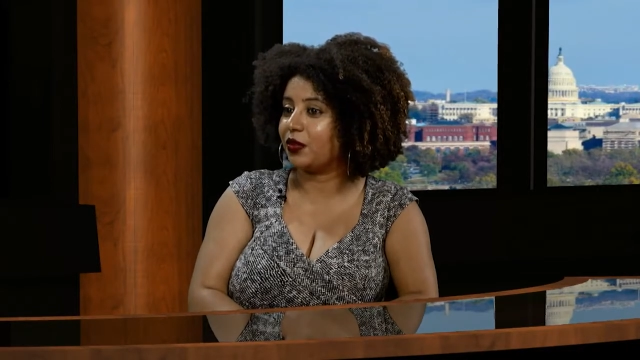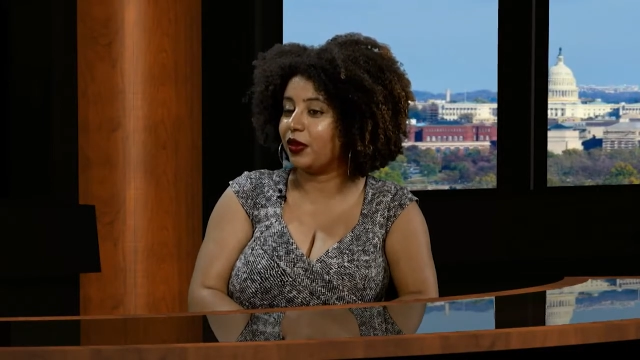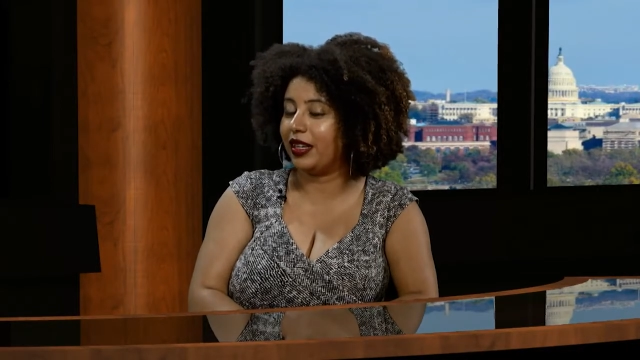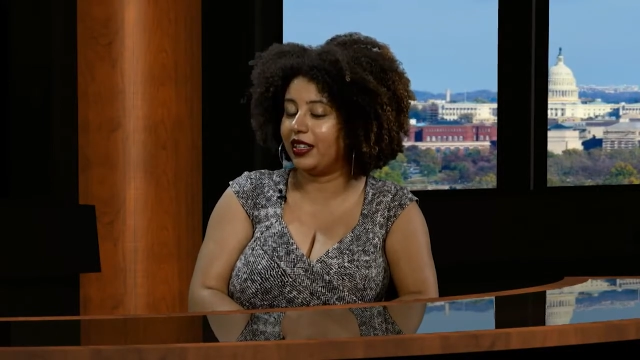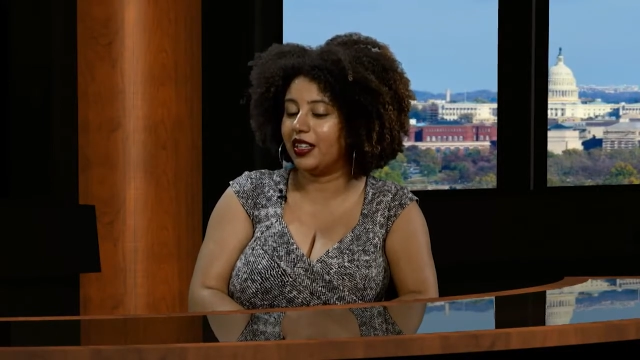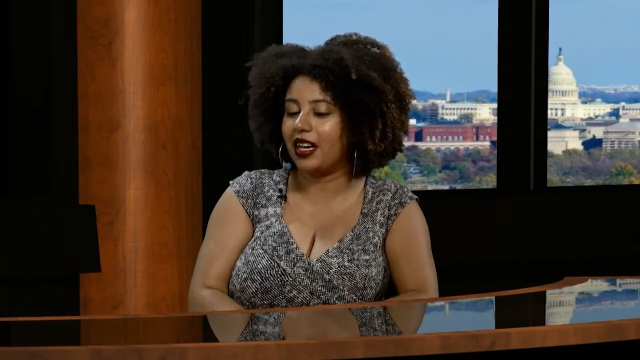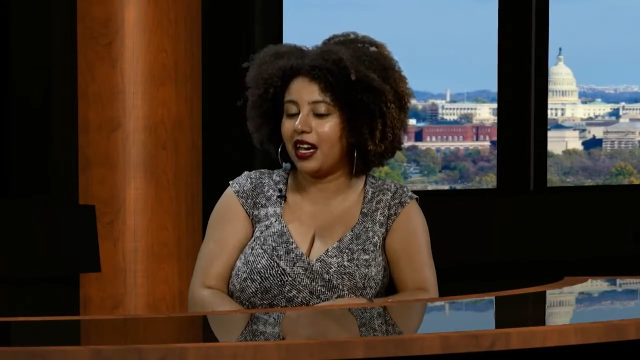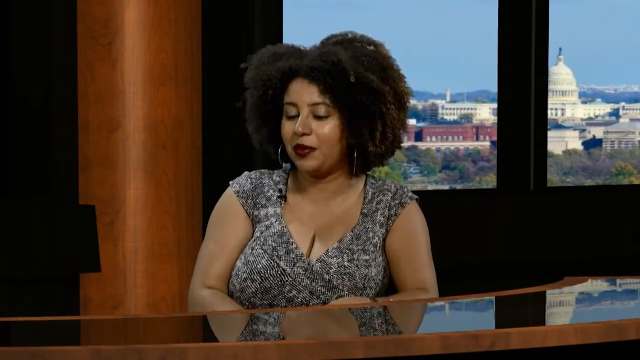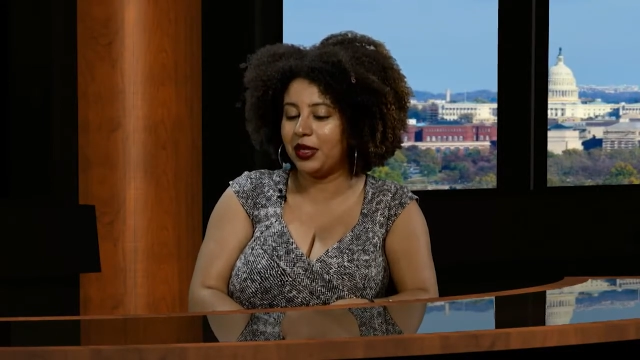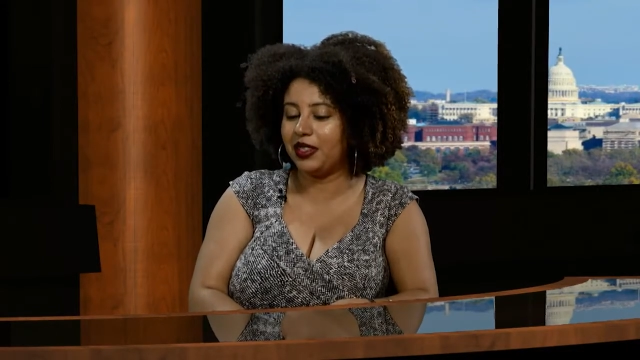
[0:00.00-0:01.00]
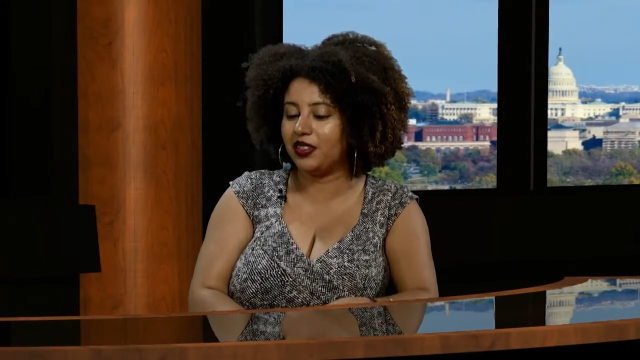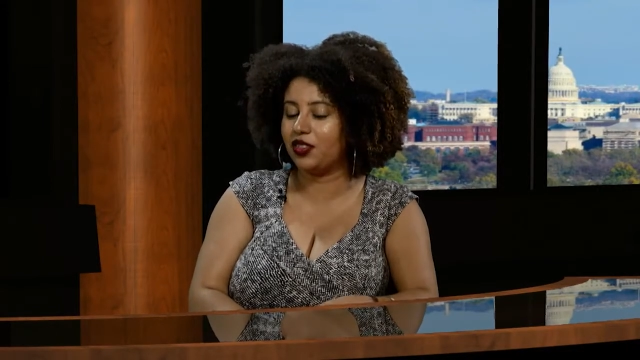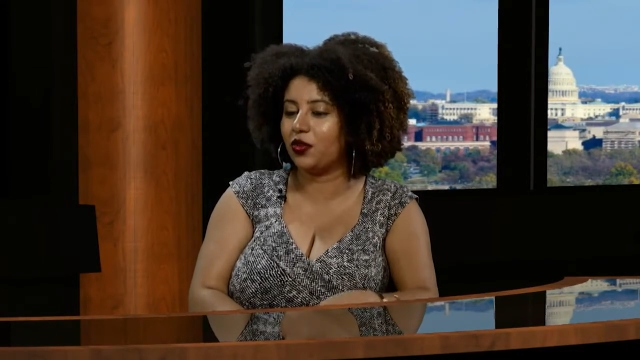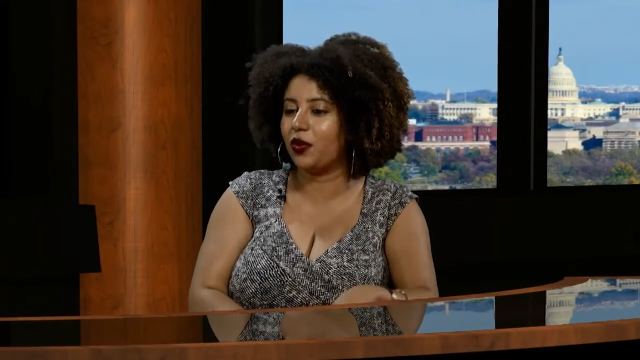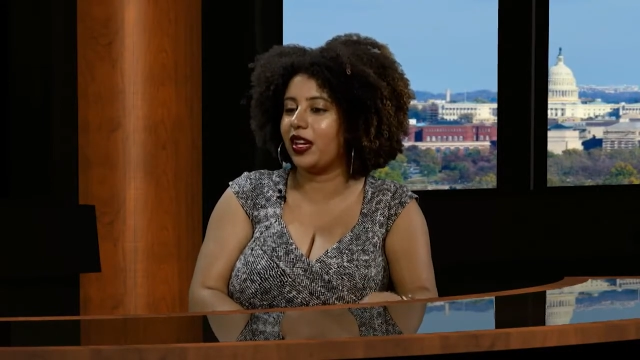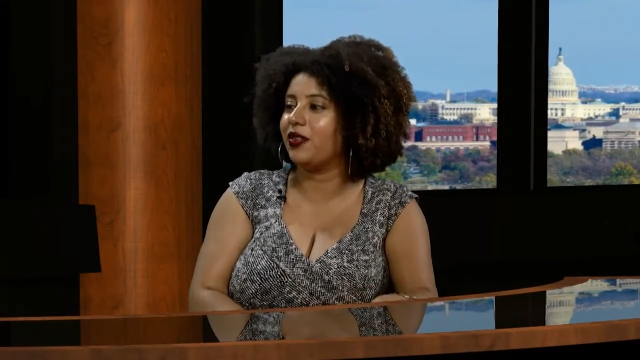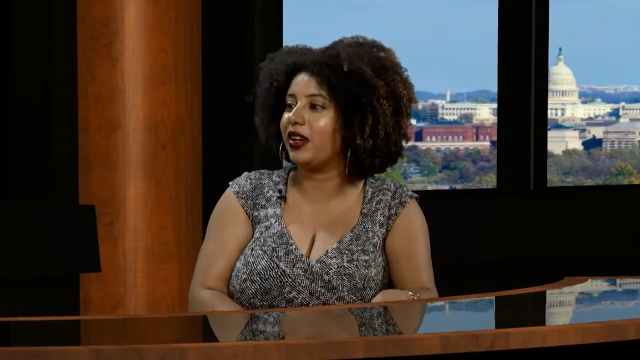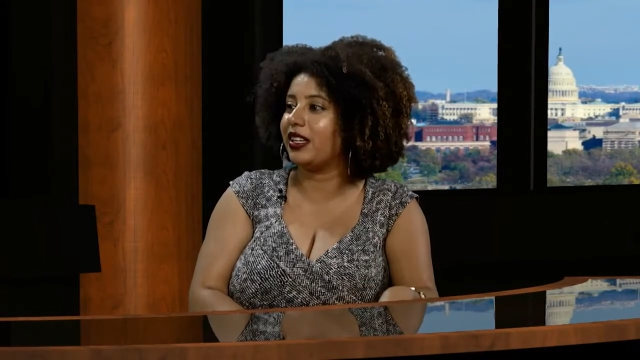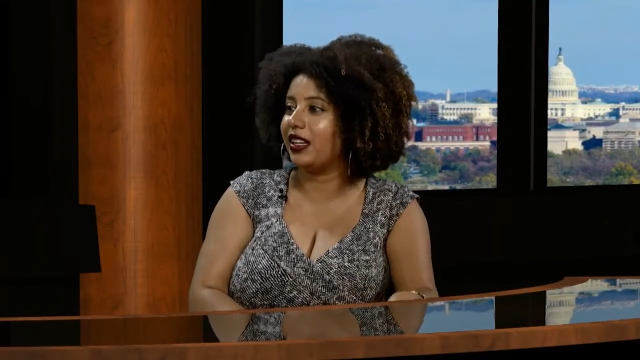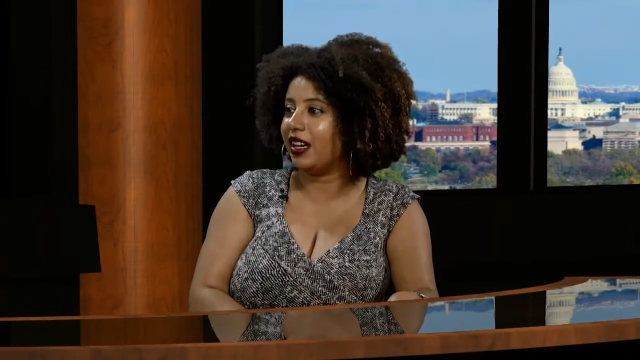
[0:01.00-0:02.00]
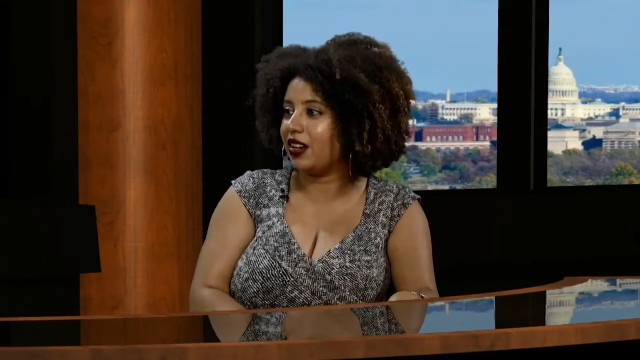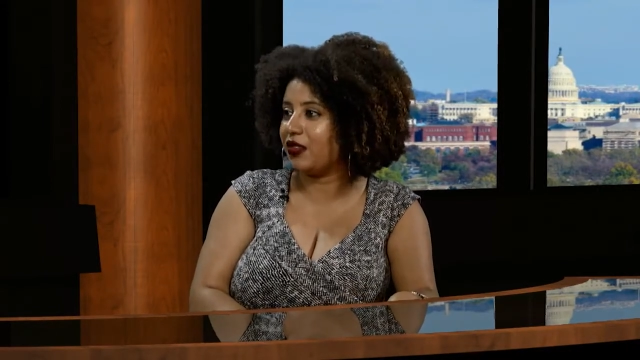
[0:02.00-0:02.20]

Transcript: Right. I mean, the way right now